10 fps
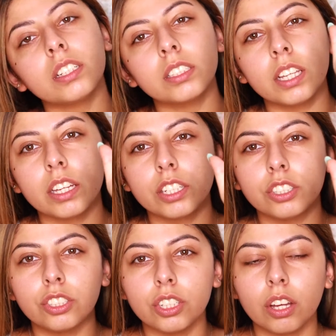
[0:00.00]
It's like a
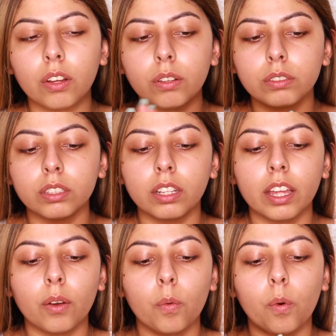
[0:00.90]
gel to
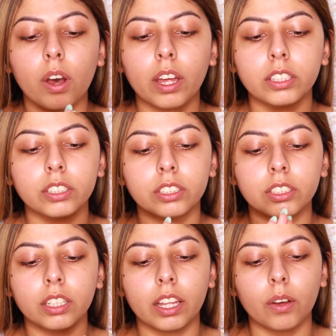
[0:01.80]
like water. It turns
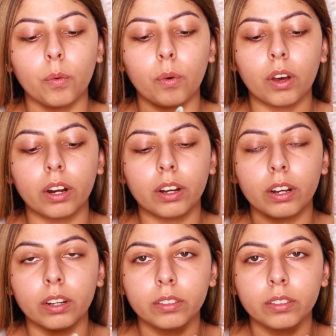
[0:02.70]
to like a water.